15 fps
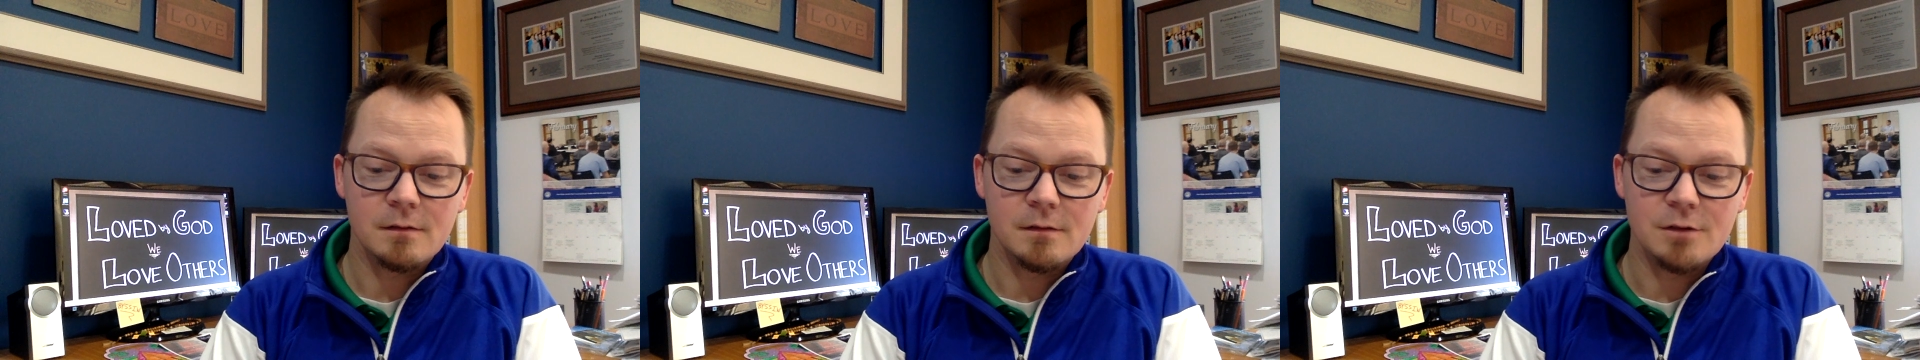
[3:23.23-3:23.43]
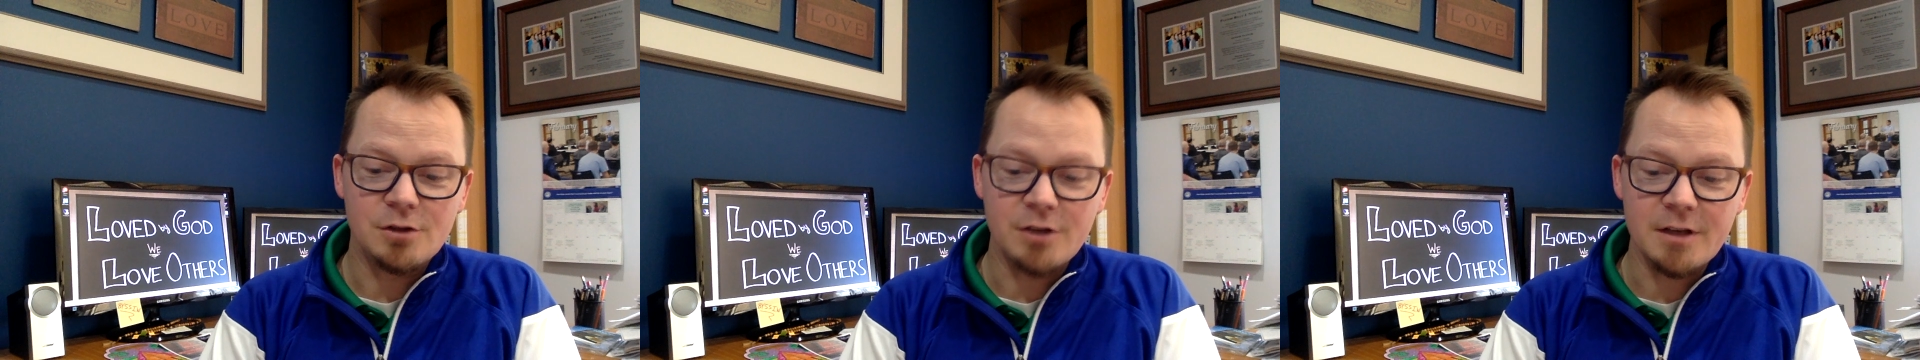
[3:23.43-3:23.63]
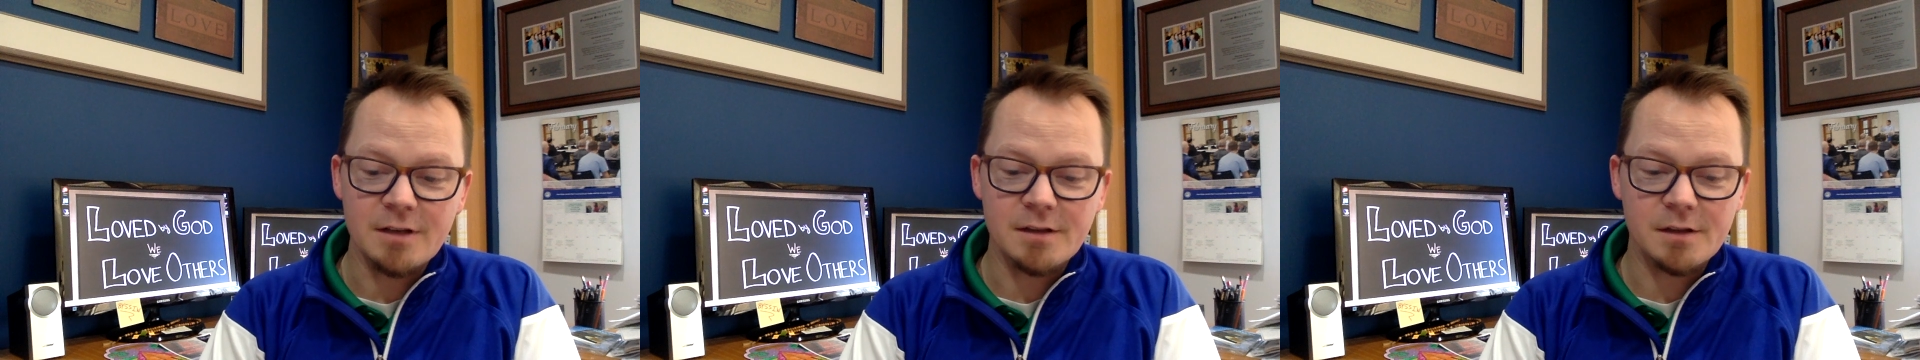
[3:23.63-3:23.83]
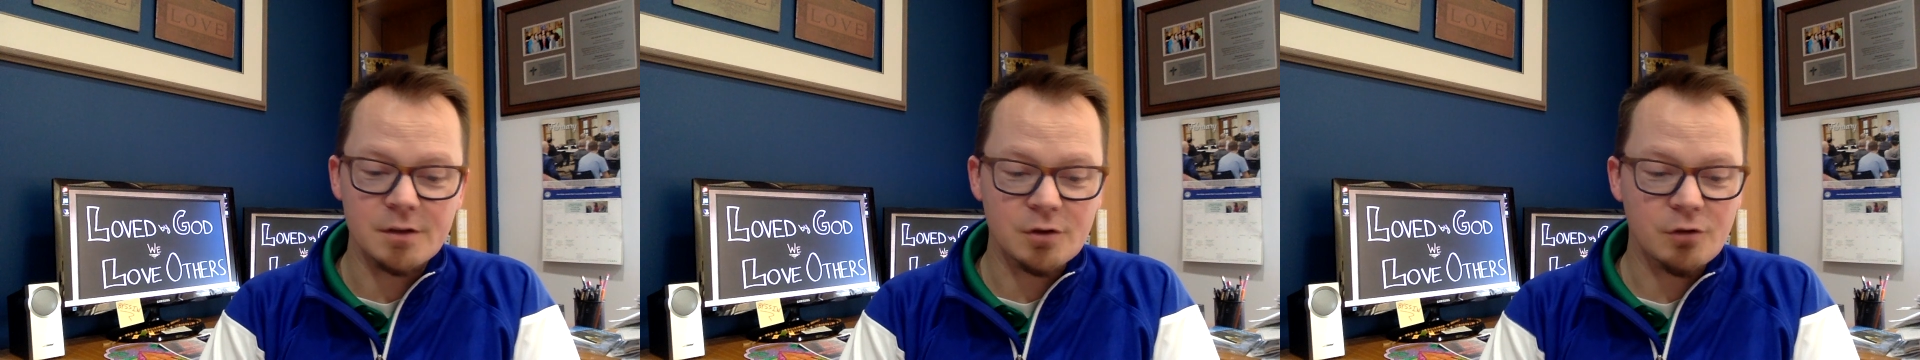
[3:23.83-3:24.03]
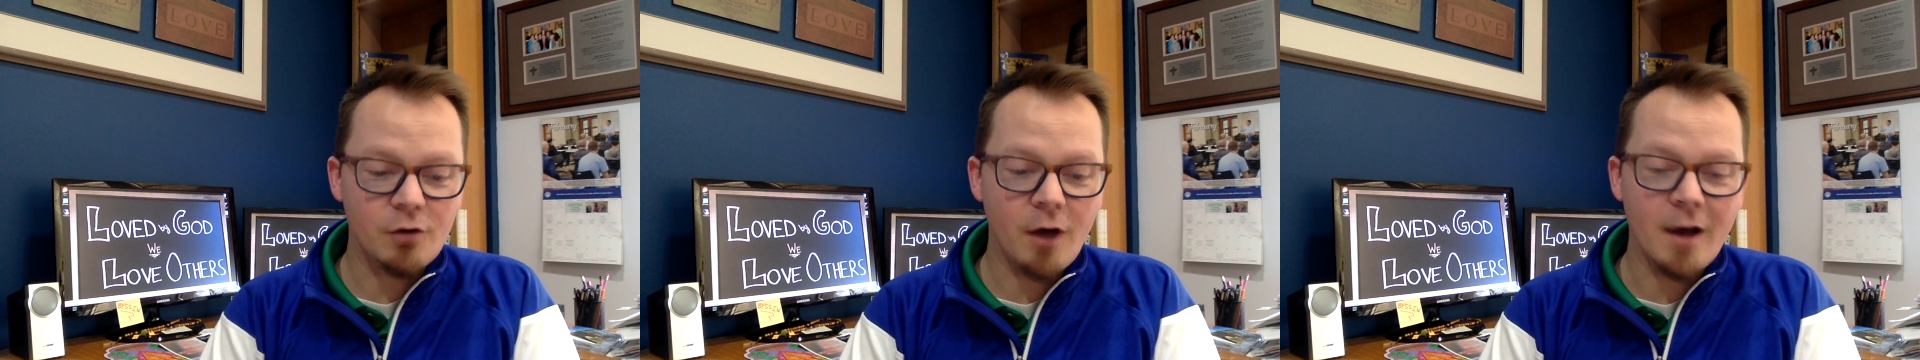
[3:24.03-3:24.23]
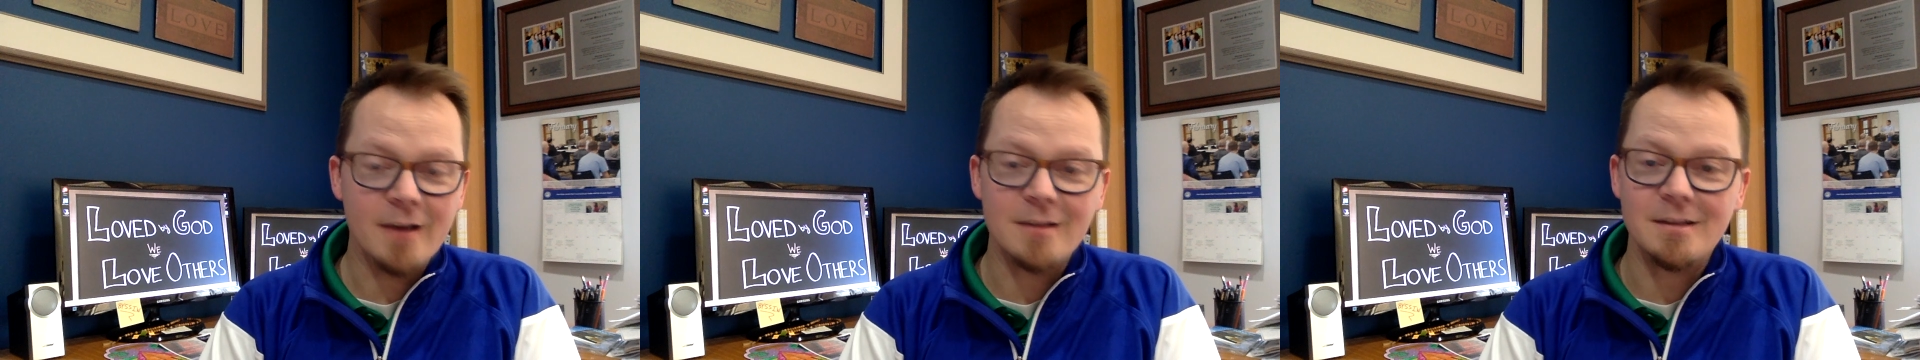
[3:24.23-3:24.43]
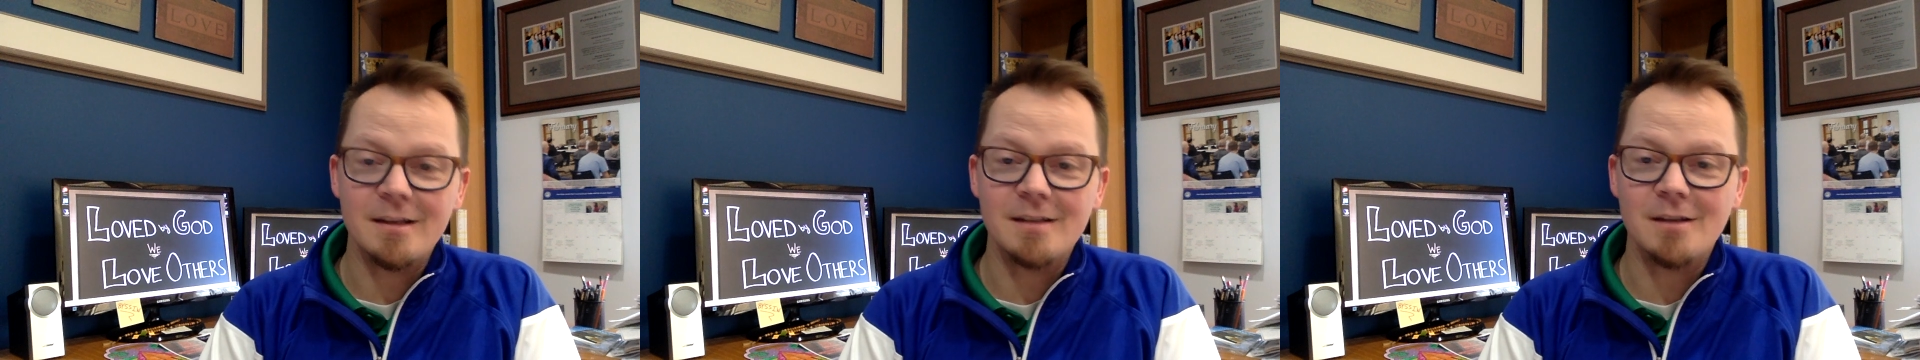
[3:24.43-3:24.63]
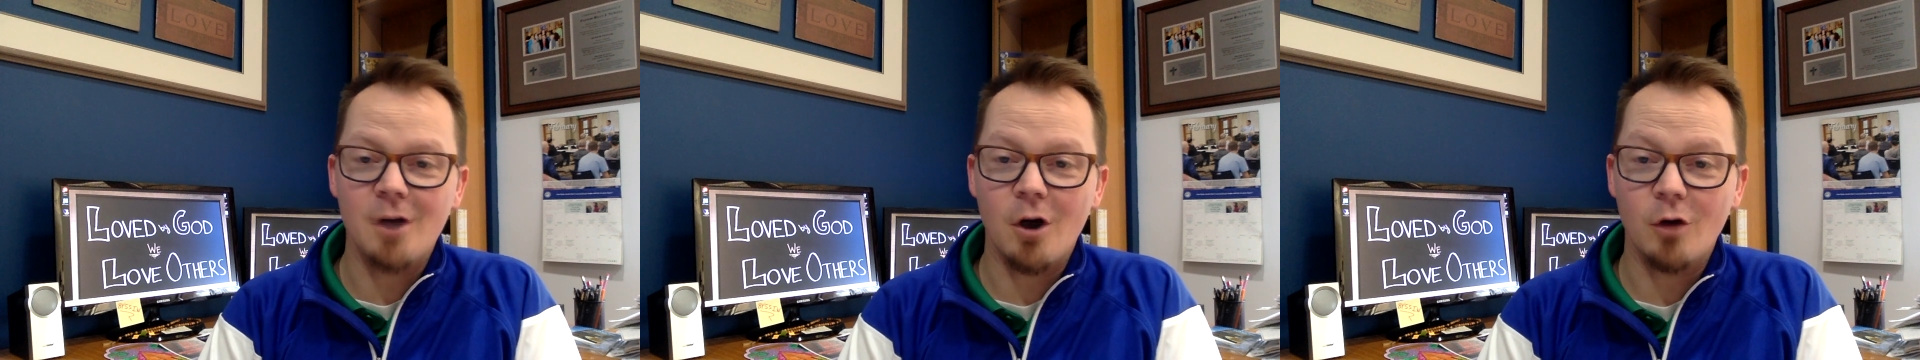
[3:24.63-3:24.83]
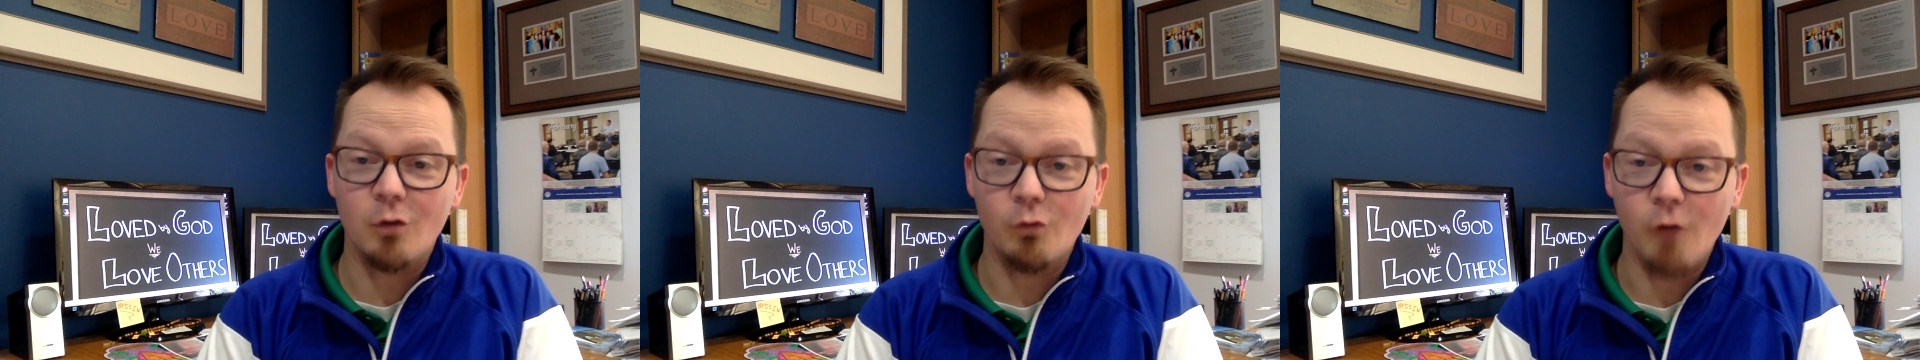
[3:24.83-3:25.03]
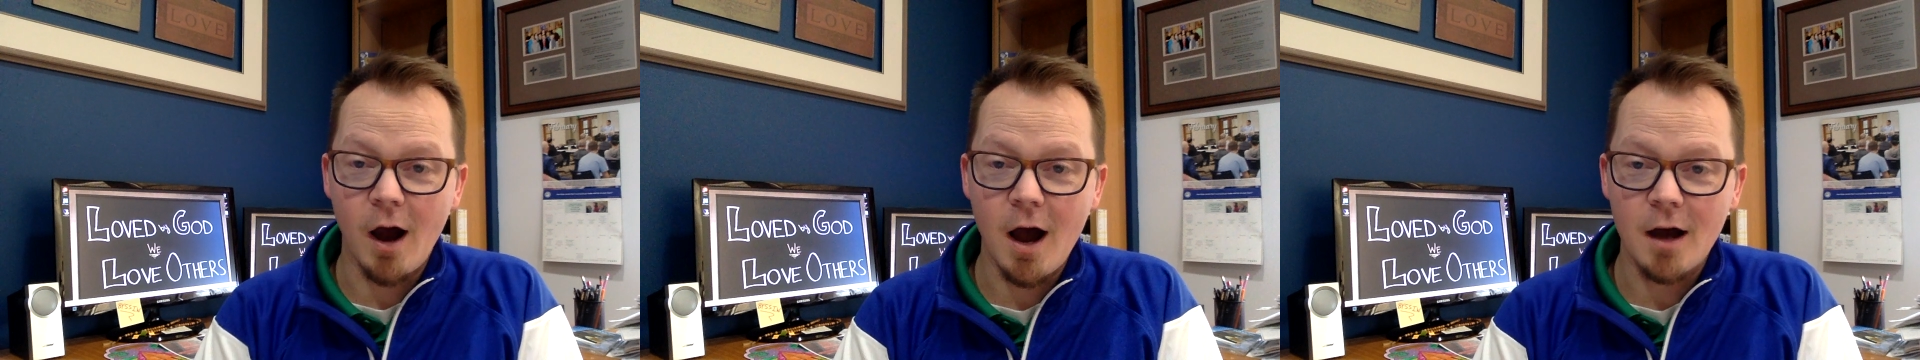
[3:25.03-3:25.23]
Jesus Christ is our
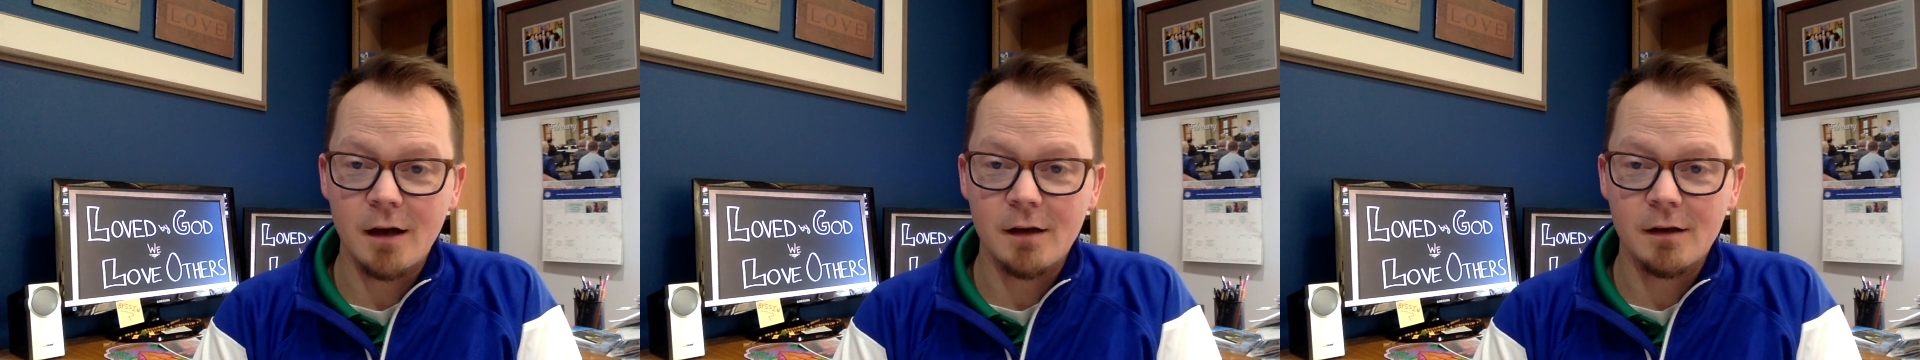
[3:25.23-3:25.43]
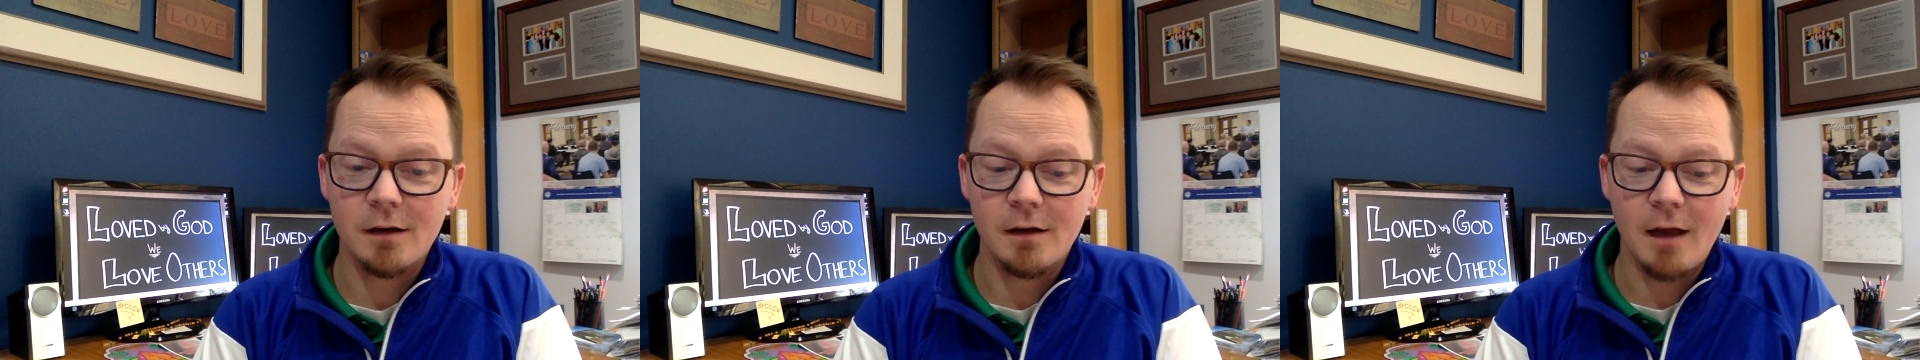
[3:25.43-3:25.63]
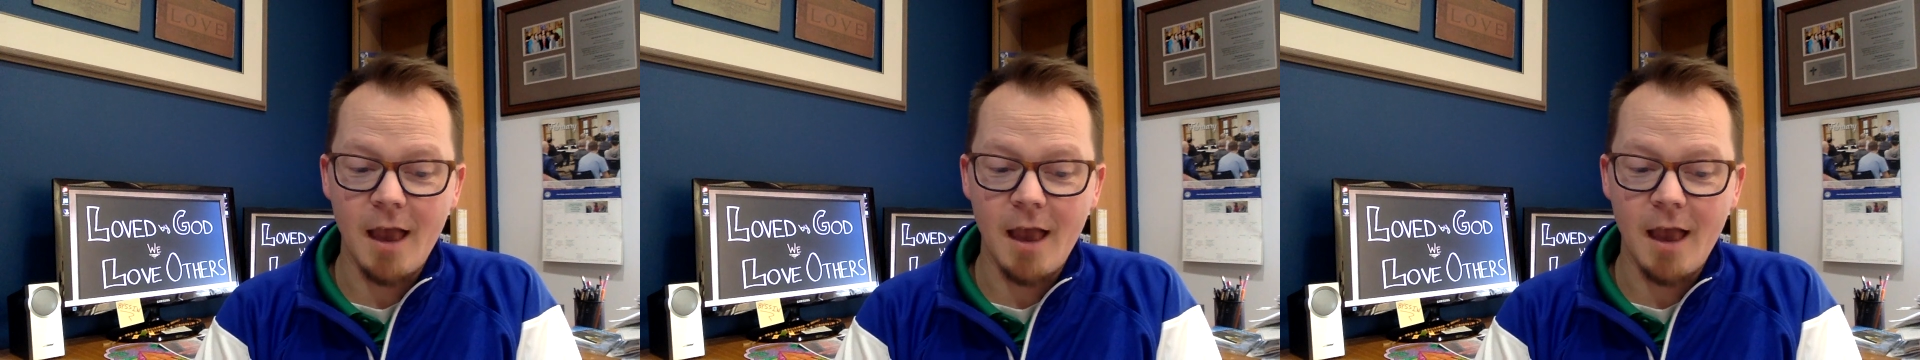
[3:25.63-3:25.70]
rock